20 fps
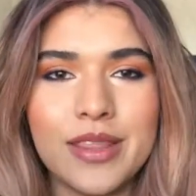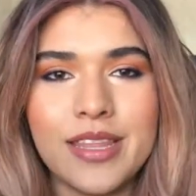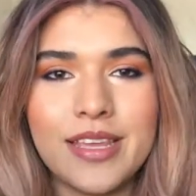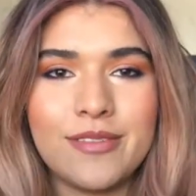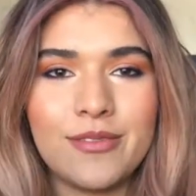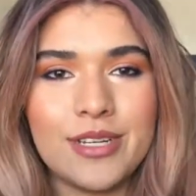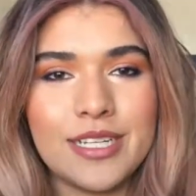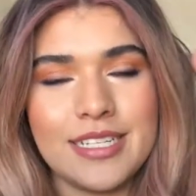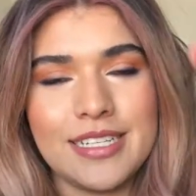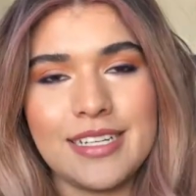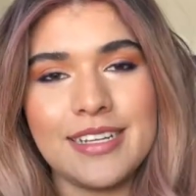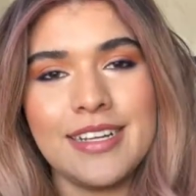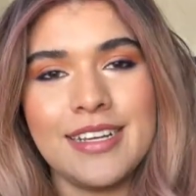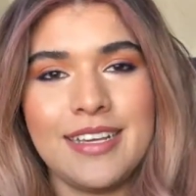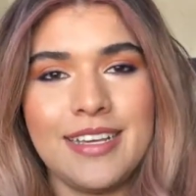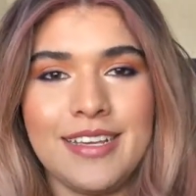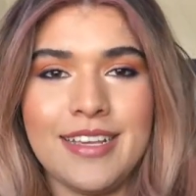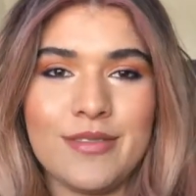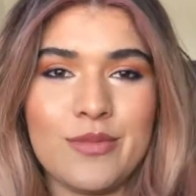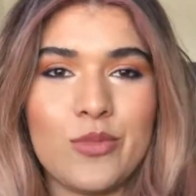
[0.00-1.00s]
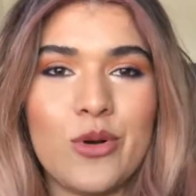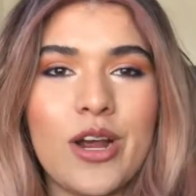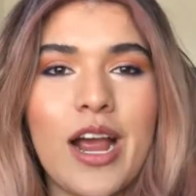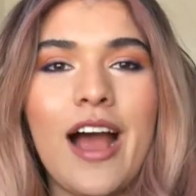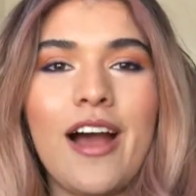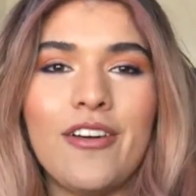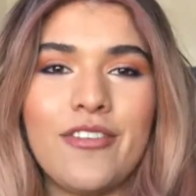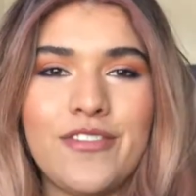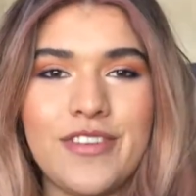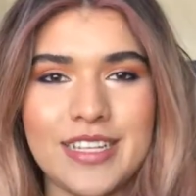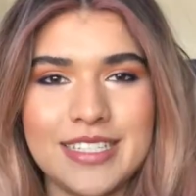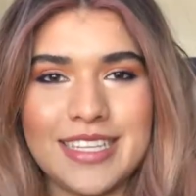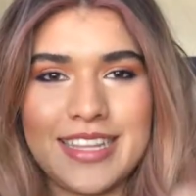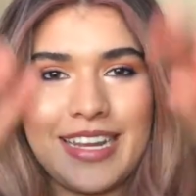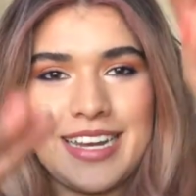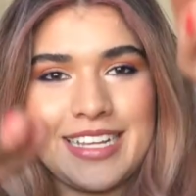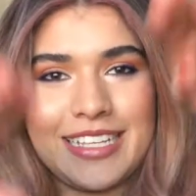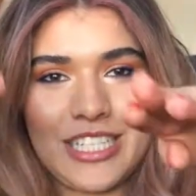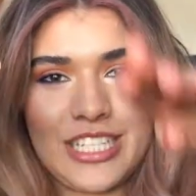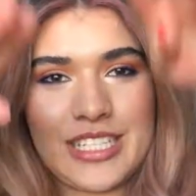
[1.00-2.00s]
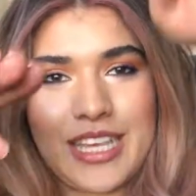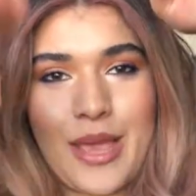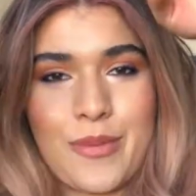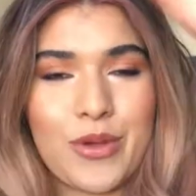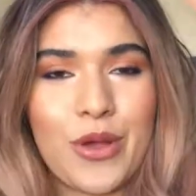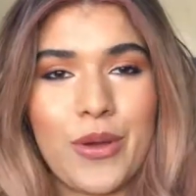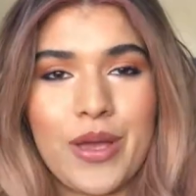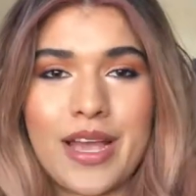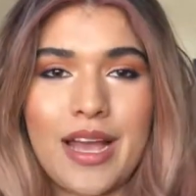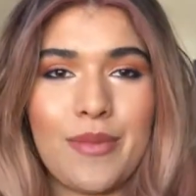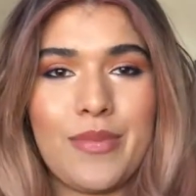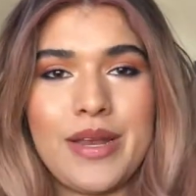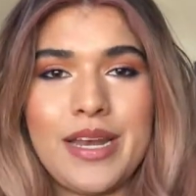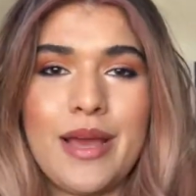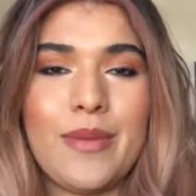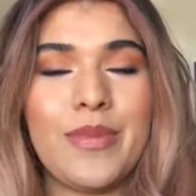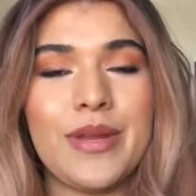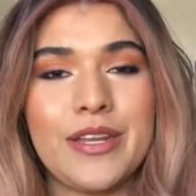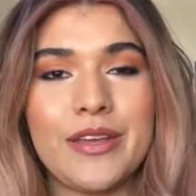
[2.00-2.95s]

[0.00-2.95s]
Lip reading: And then we did more outfits, and then it just kept going up and up.